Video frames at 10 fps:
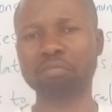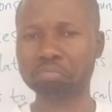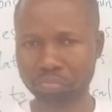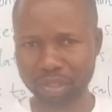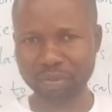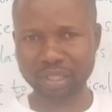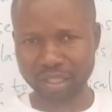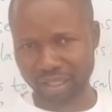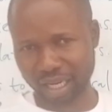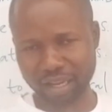maybe
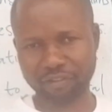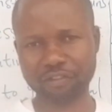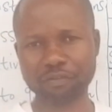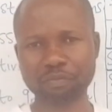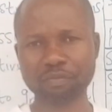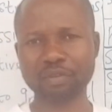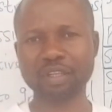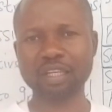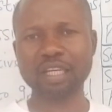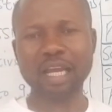knife,
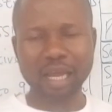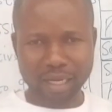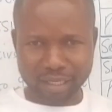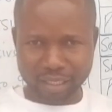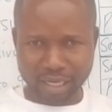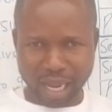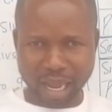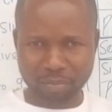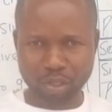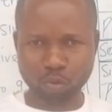I'm
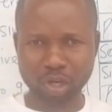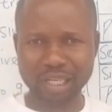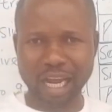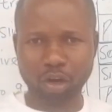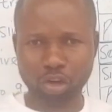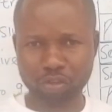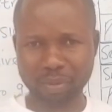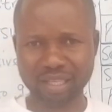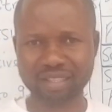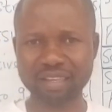the one that cut
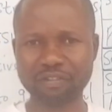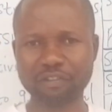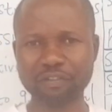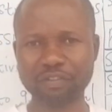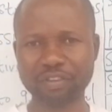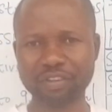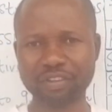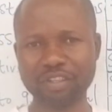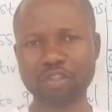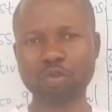myself,
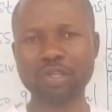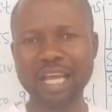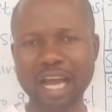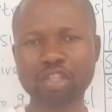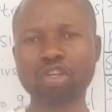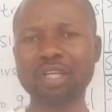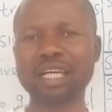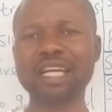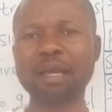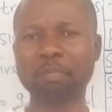so the action that
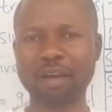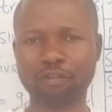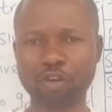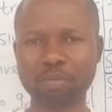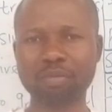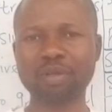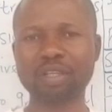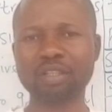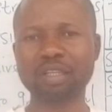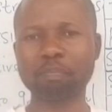I performed
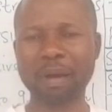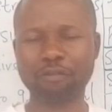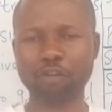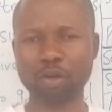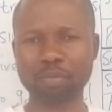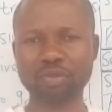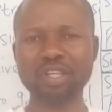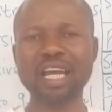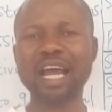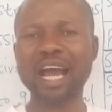
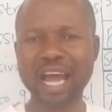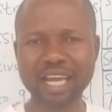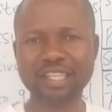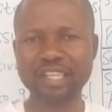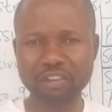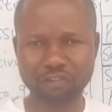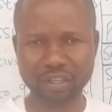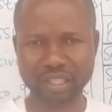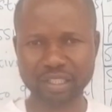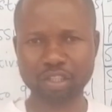had
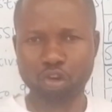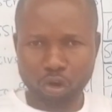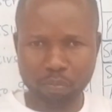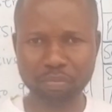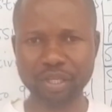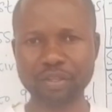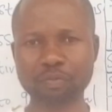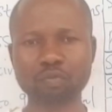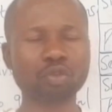effect on me. So